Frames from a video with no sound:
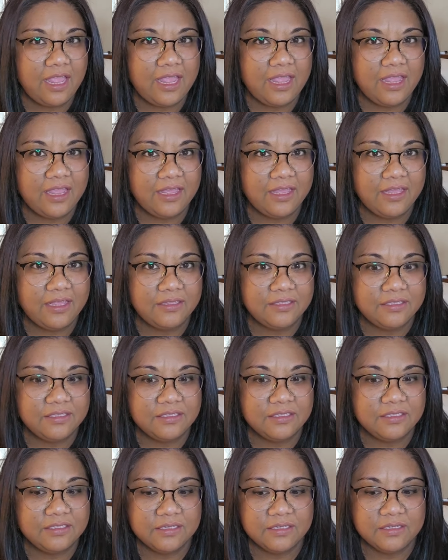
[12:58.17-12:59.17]

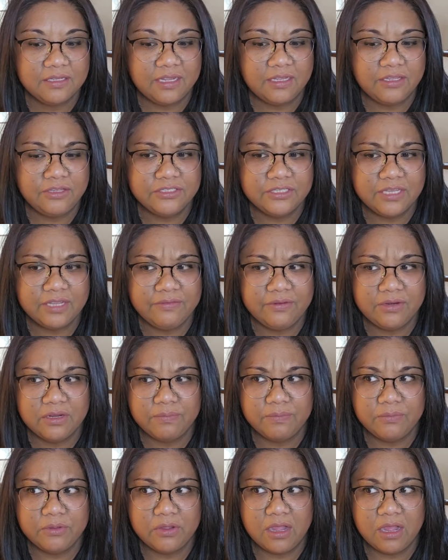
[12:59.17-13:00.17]
And I used to have
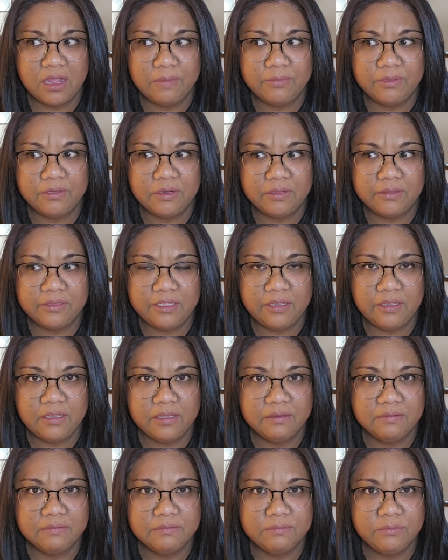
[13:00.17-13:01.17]
a Muhammad
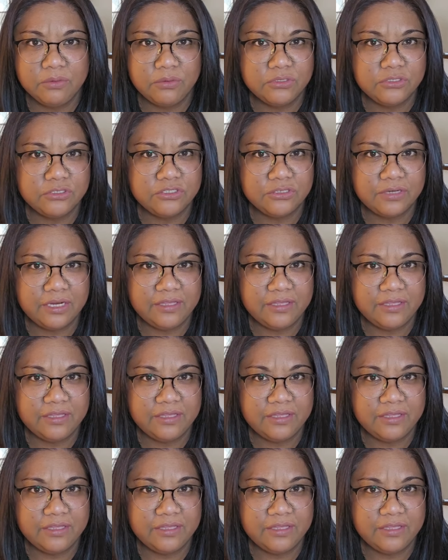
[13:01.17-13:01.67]
Ali poster.